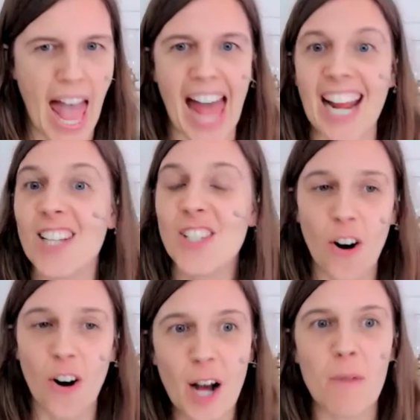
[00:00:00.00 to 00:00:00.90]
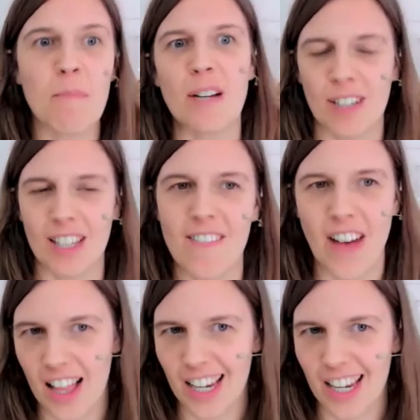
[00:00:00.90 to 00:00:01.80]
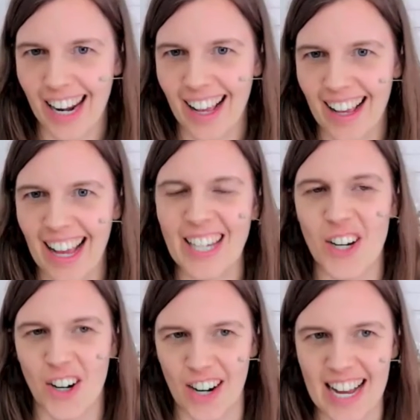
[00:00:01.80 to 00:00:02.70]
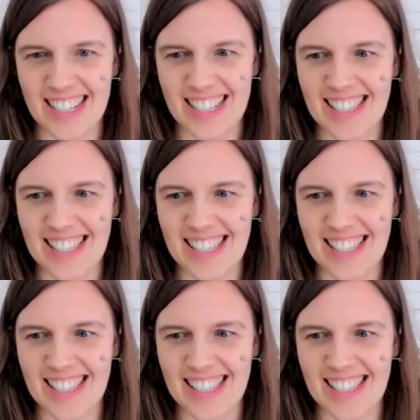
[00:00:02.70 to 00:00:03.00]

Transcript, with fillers: and I started out being really validating and curious.